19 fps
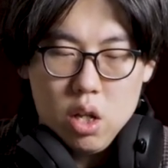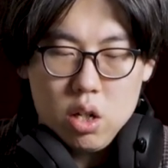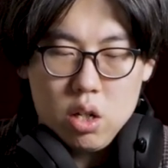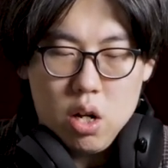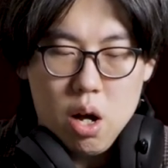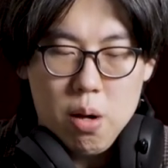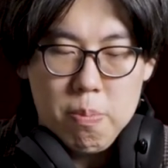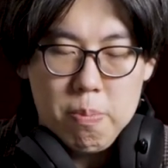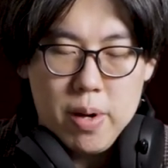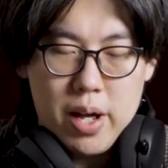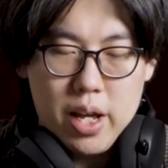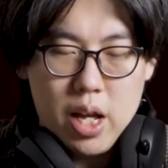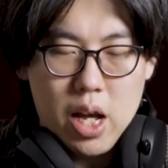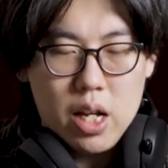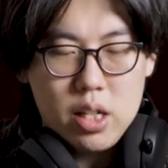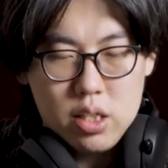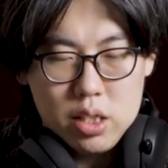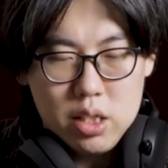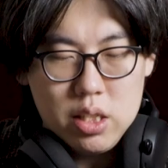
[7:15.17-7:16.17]
combine.
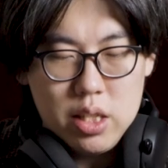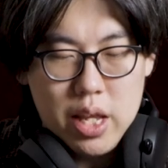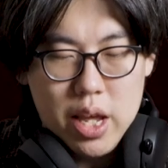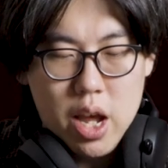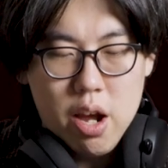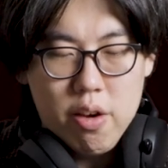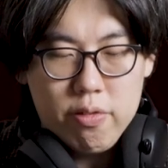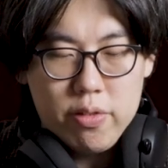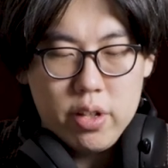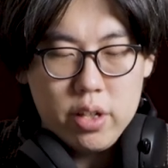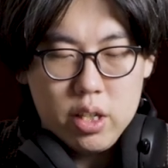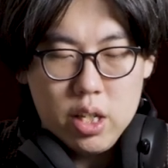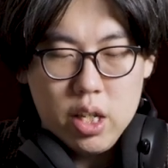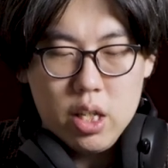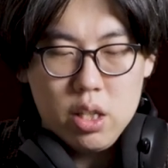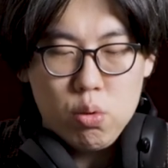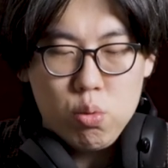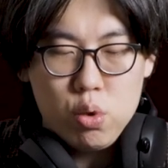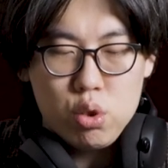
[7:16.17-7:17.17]
I think they have the
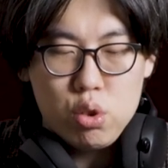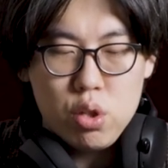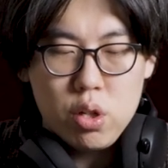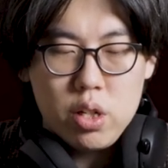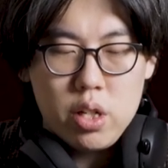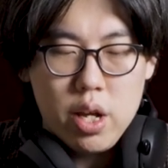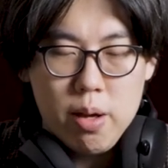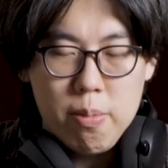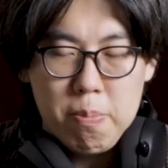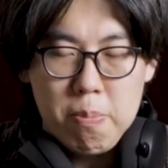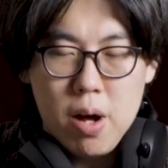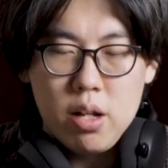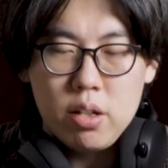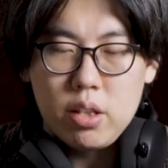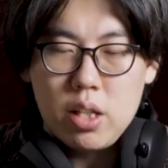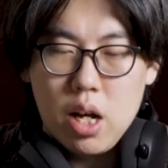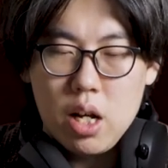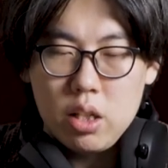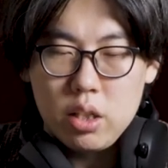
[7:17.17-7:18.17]
kit which you can
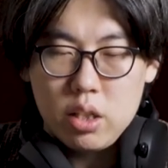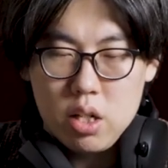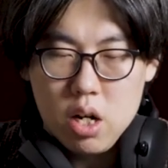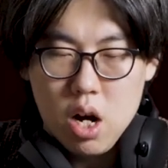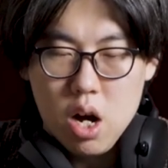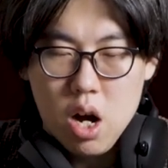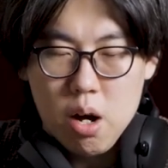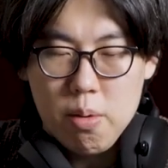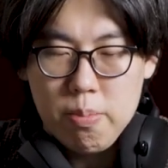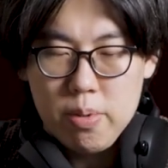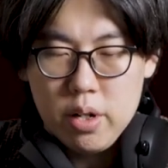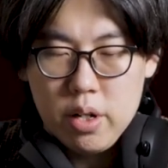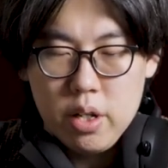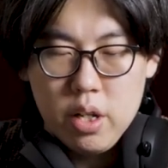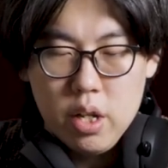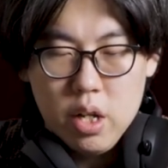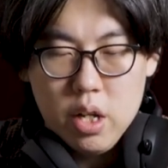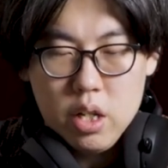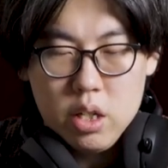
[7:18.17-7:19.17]
mount on the car,
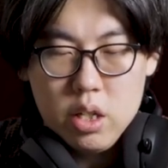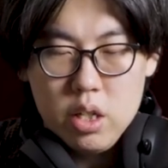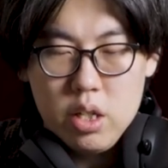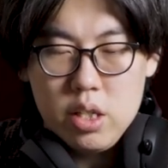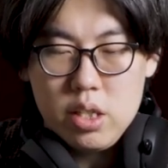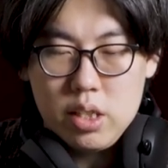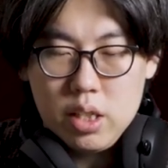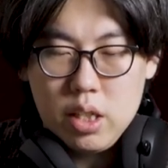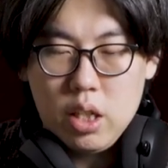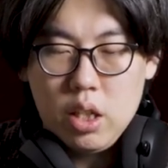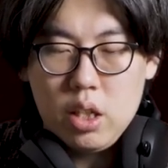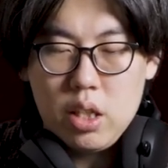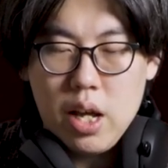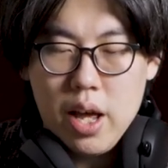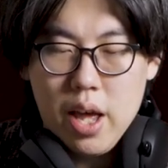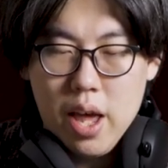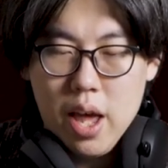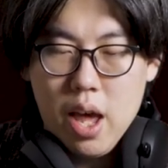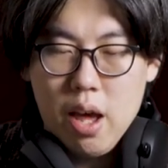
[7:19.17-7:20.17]
but this kit
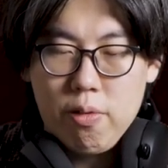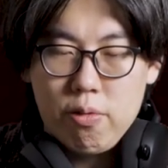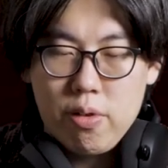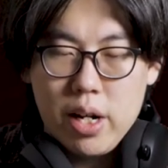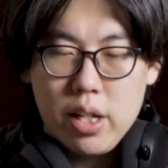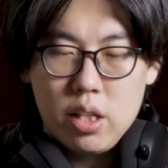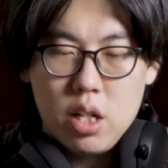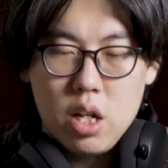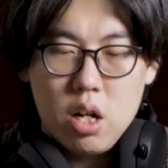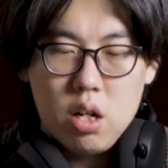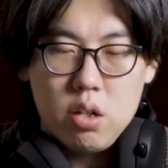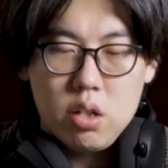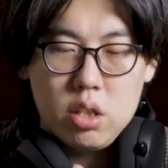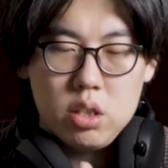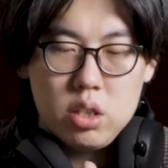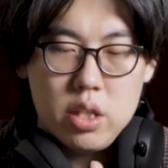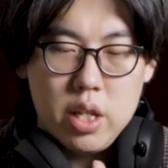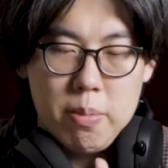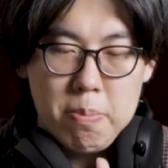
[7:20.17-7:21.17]
I have right now
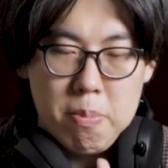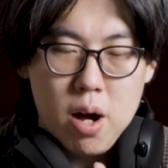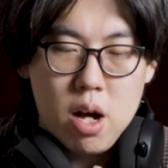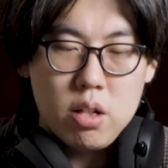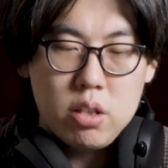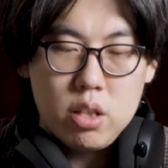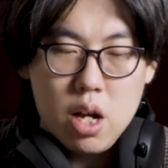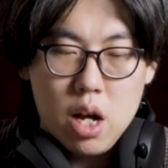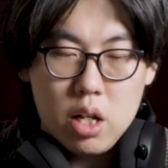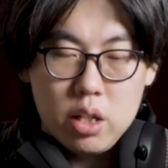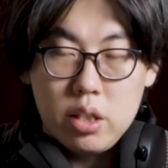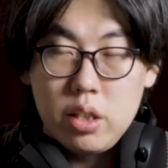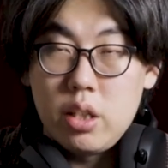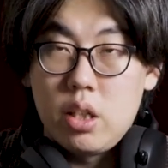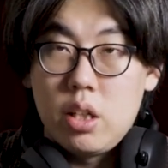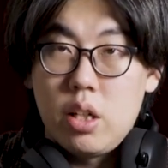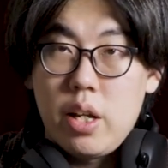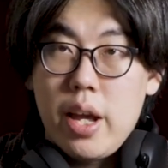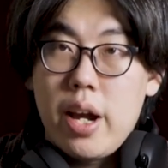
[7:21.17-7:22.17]
is they mount on
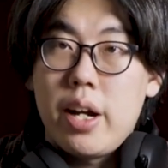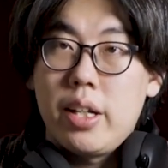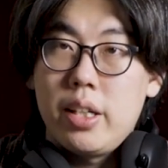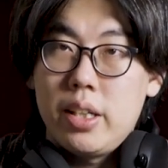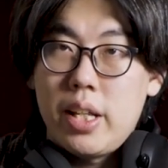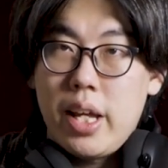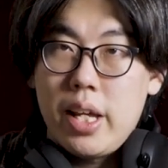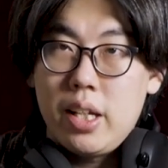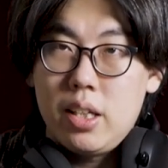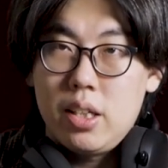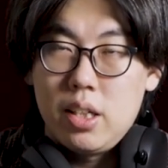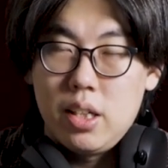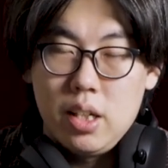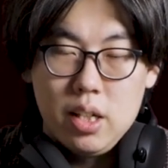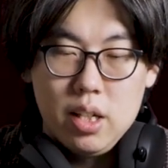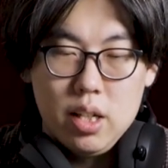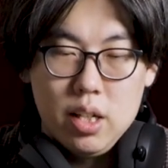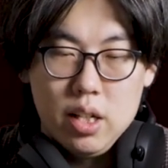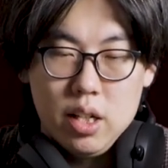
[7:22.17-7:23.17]
the air intake.
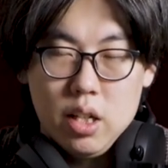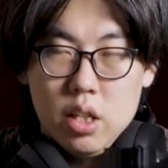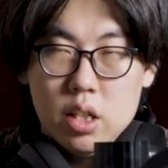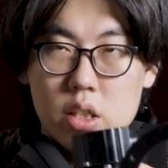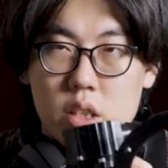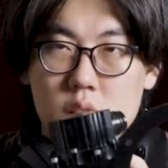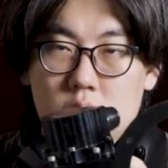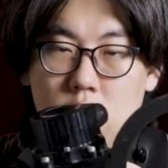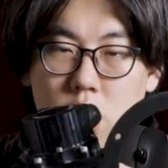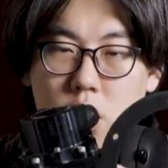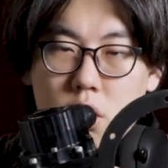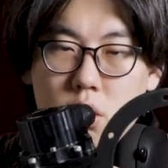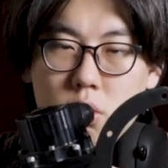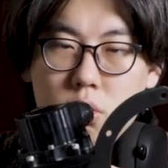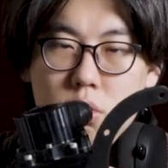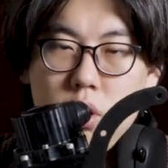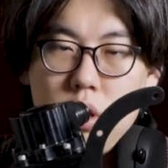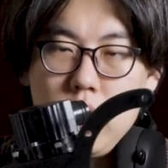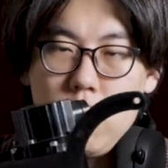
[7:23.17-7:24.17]

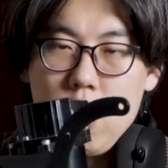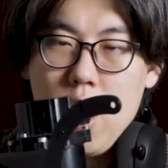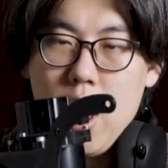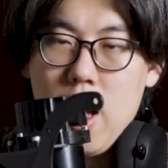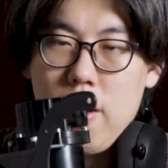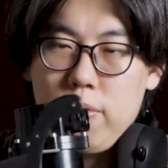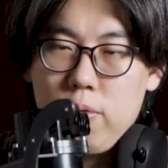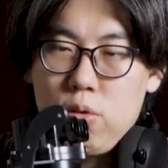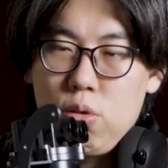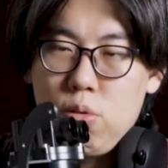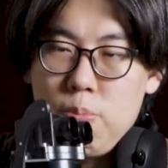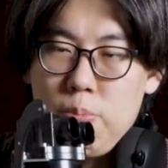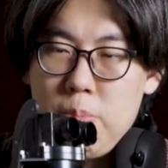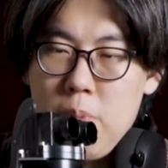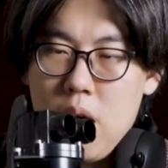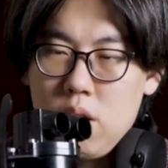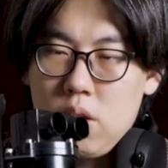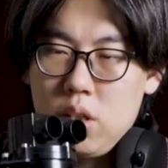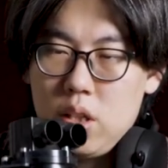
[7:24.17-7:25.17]
So you have to
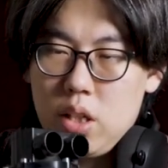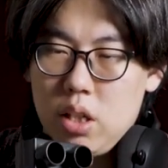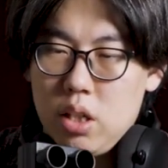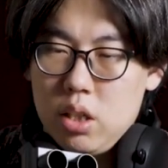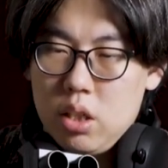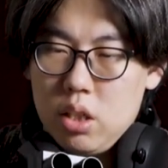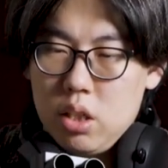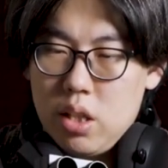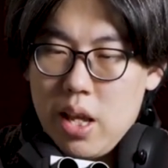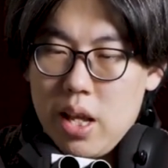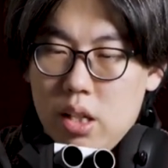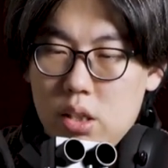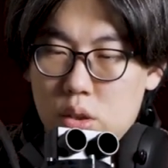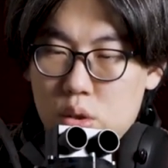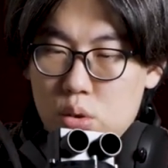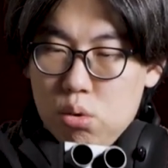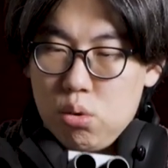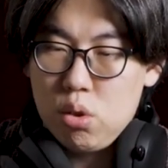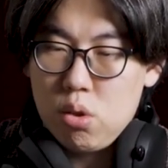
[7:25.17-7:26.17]
mount in
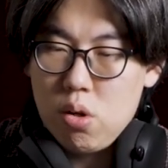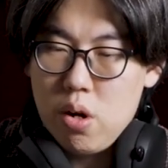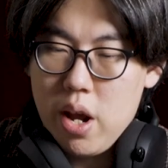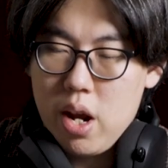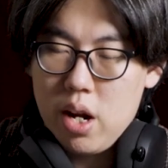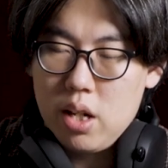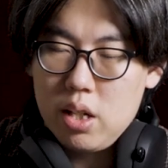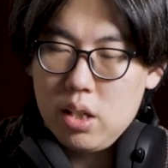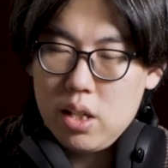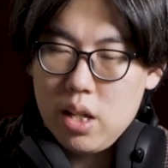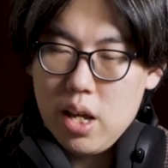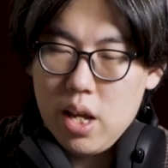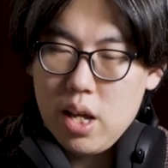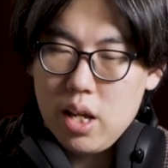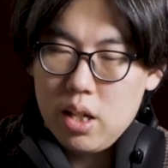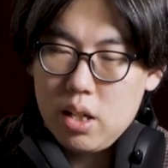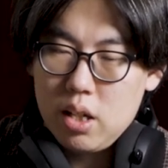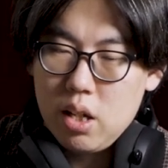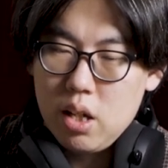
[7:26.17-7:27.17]
next to your air
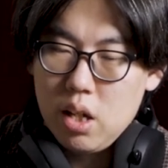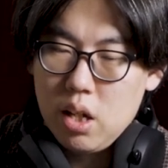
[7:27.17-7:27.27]
intake,